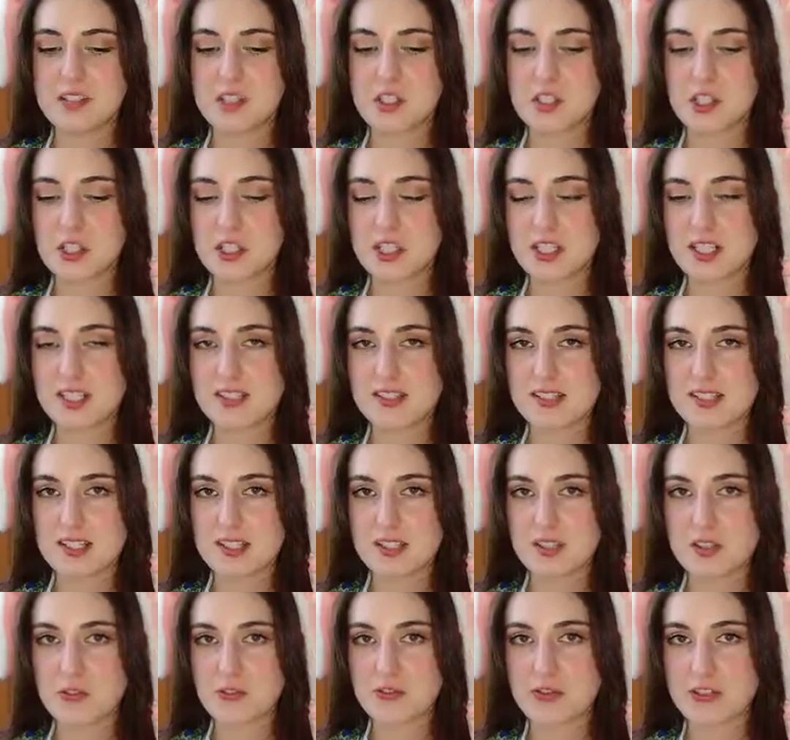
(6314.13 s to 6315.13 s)
turning
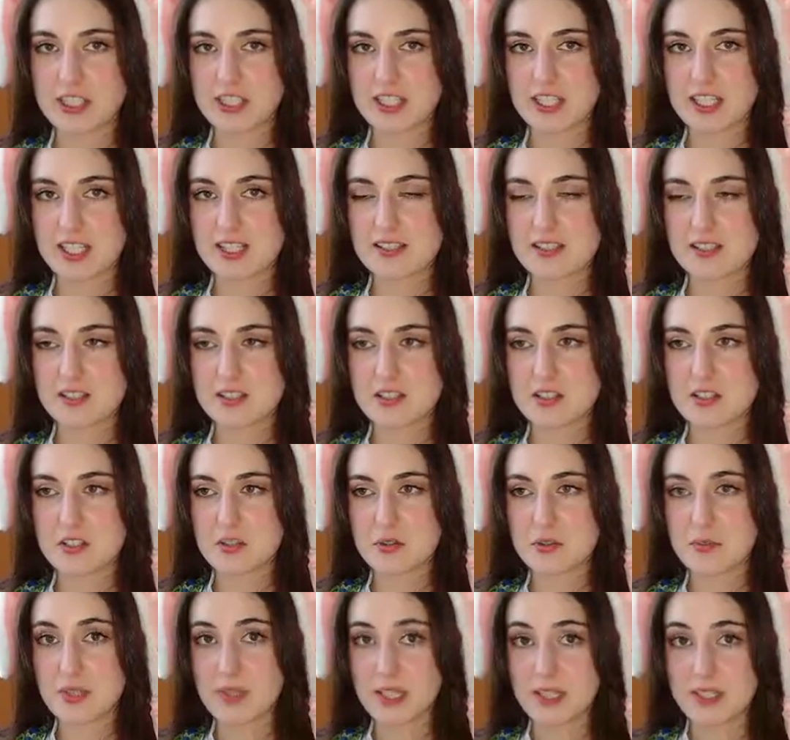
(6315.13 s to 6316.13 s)
schizophrenics
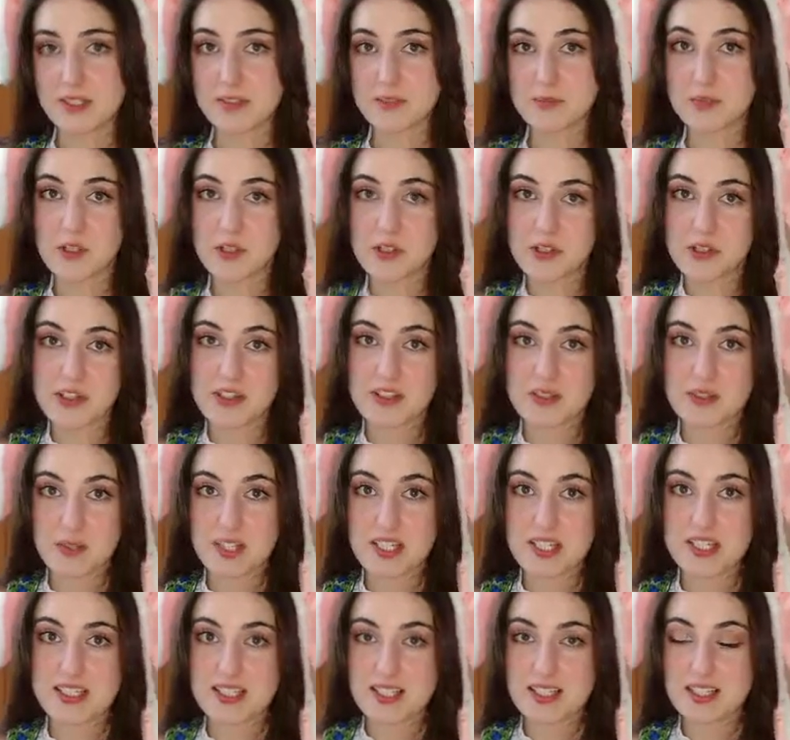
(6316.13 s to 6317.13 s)
into mass murderers,
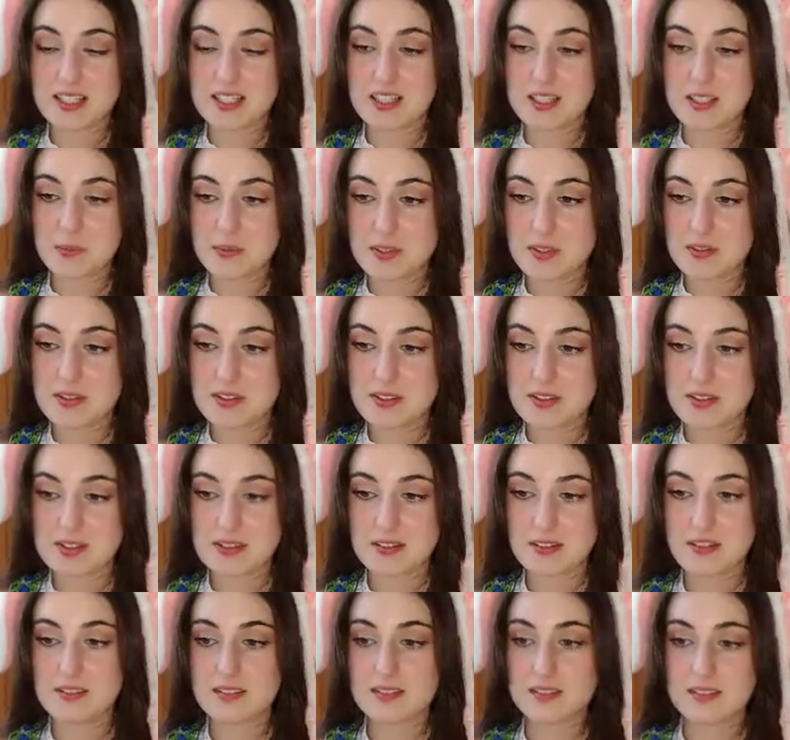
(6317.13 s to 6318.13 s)
basically, with
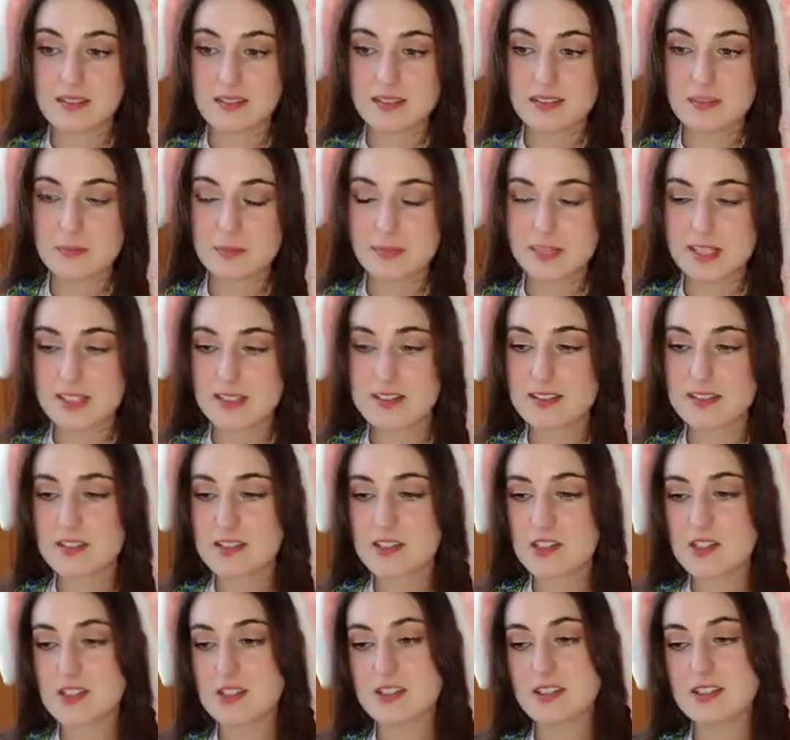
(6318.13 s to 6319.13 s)
this
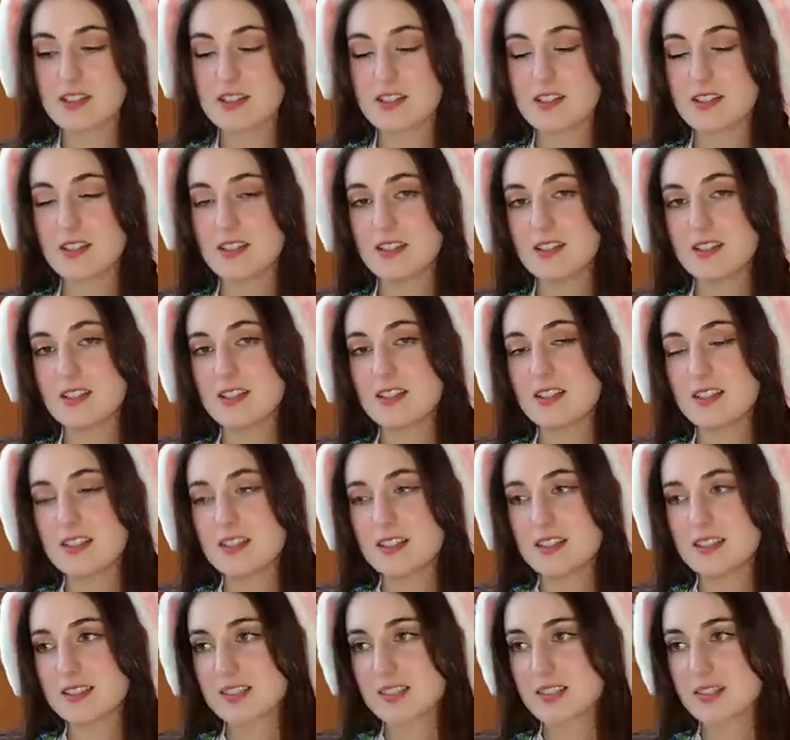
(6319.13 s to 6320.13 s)
message.
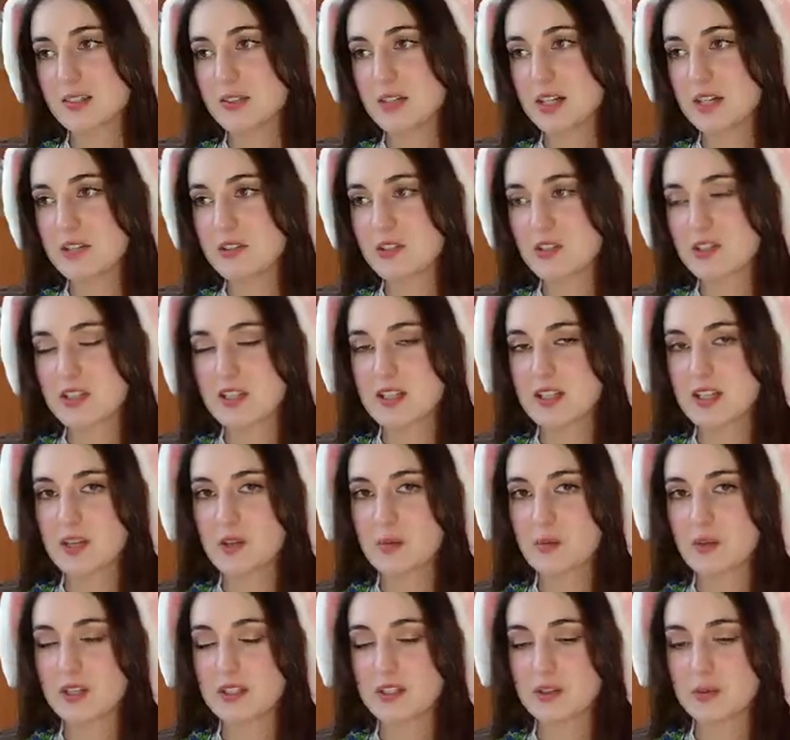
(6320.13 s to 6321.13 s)
So I
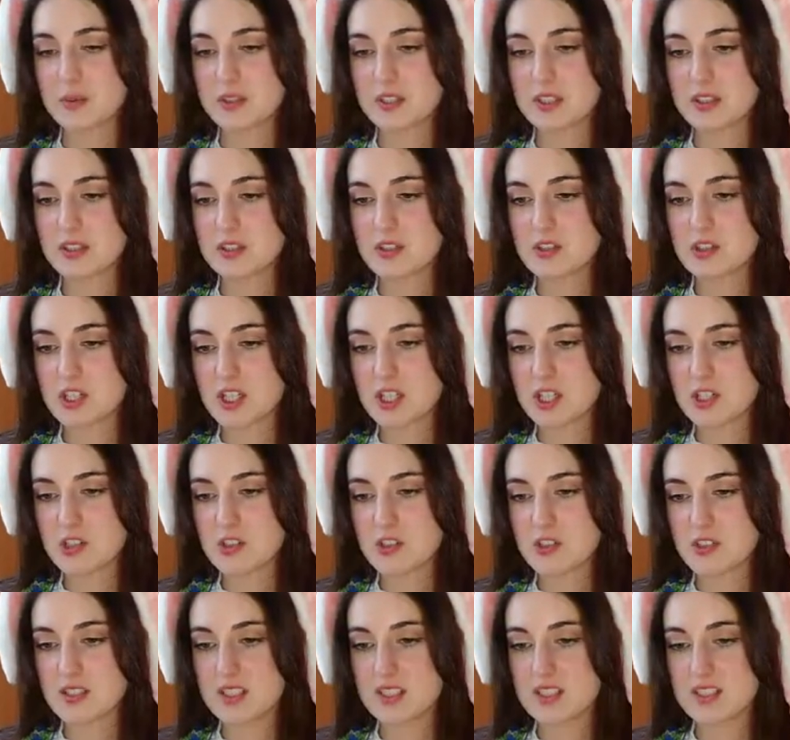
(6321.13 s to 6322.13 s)
understand why they wanted to
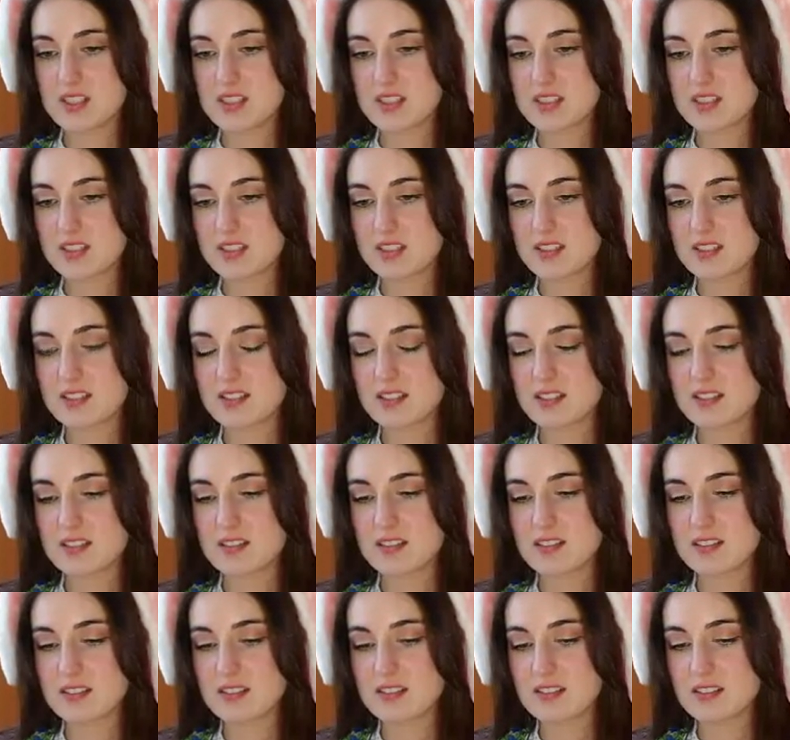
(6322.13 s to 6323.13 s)
change that.
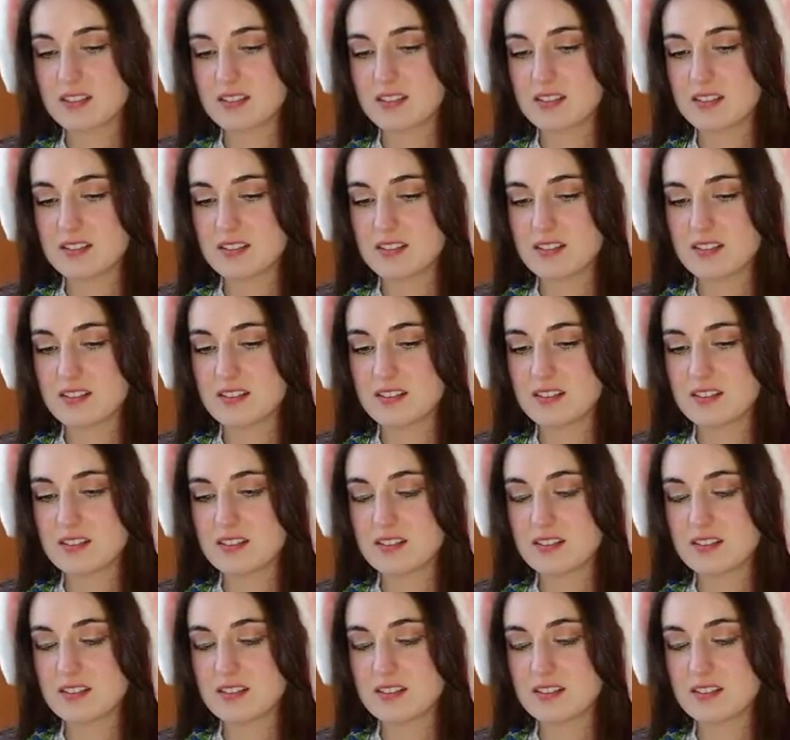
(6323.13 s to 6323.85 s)
Uh,